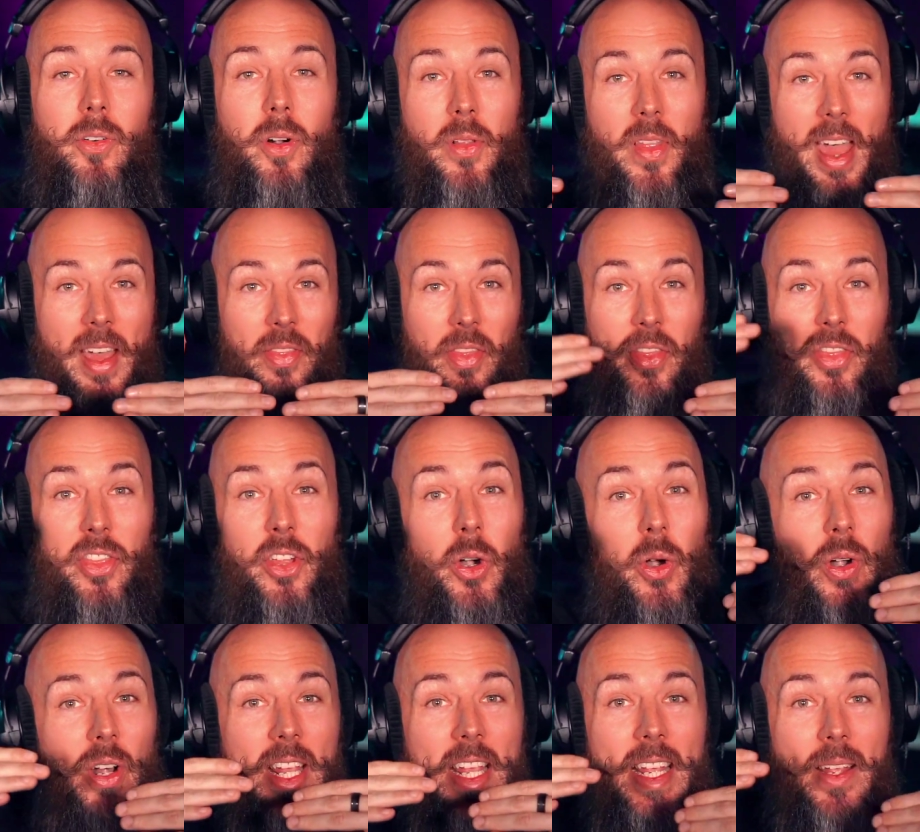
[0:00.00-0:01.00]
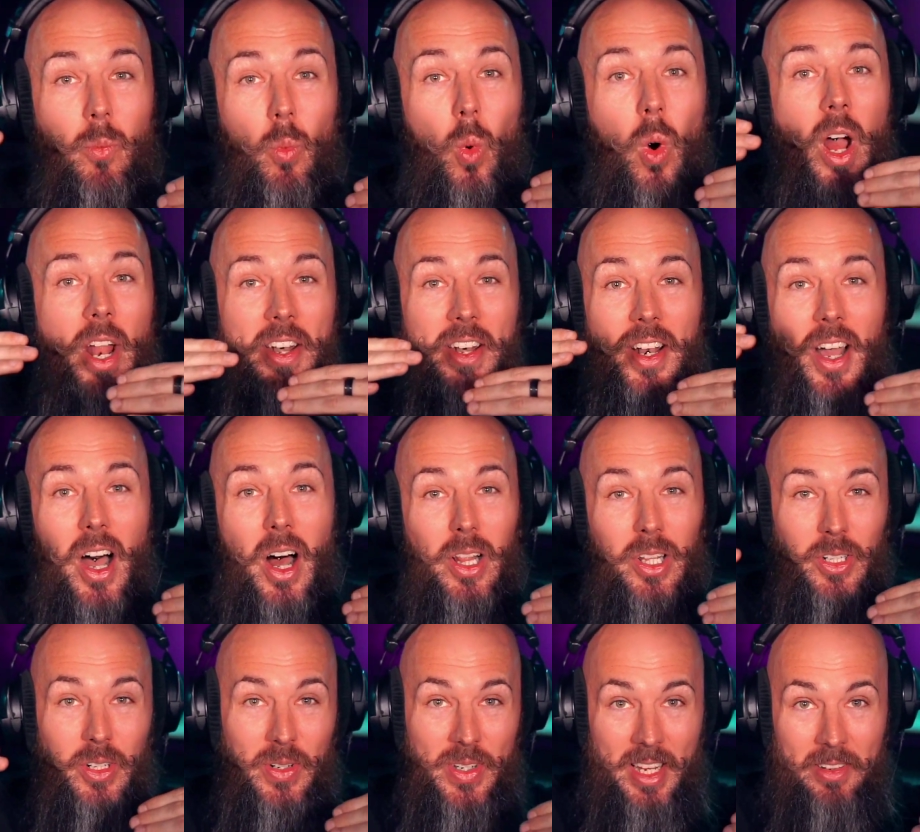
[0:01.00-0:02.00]
that
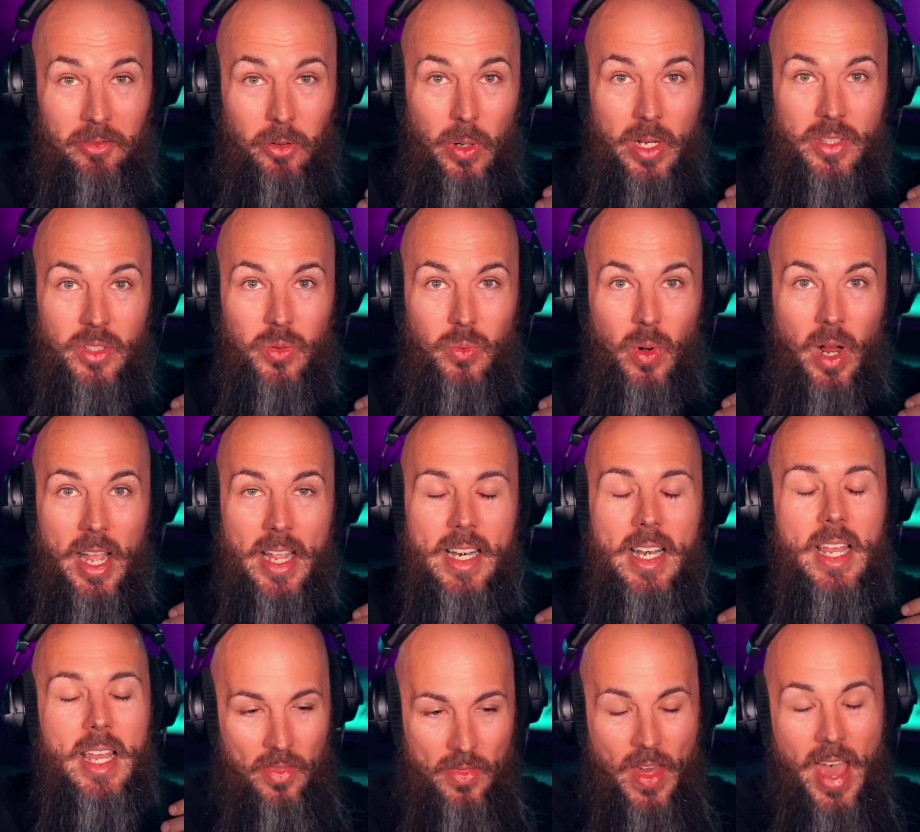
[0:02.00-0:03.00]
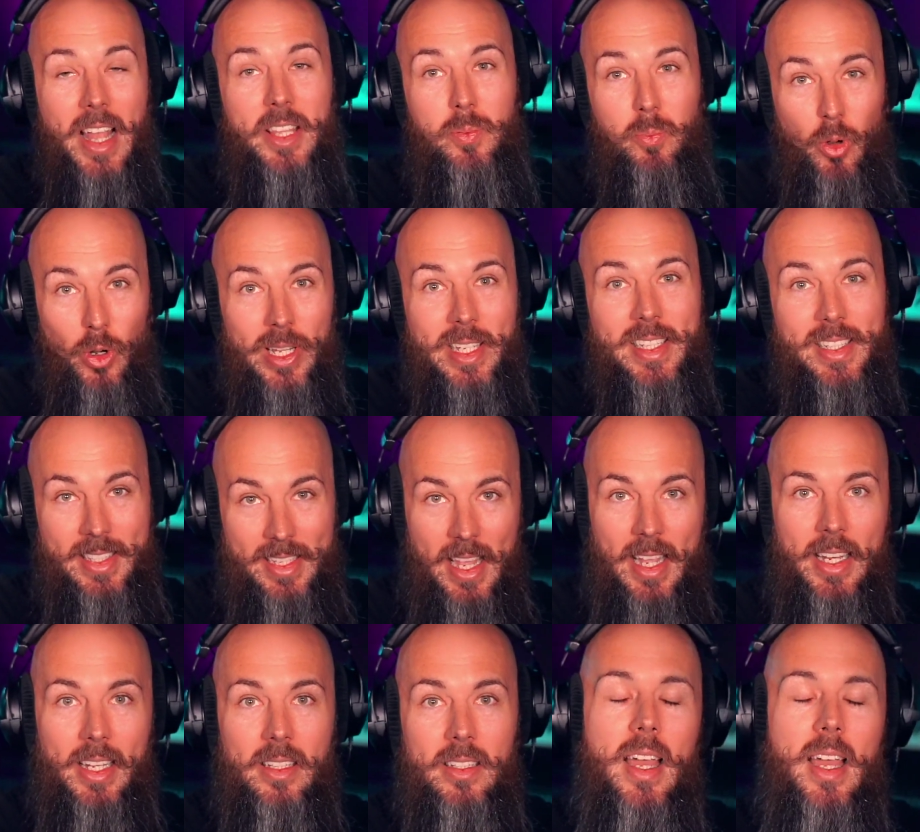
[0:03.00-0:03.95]
$31 difference, right? That's pretty sick.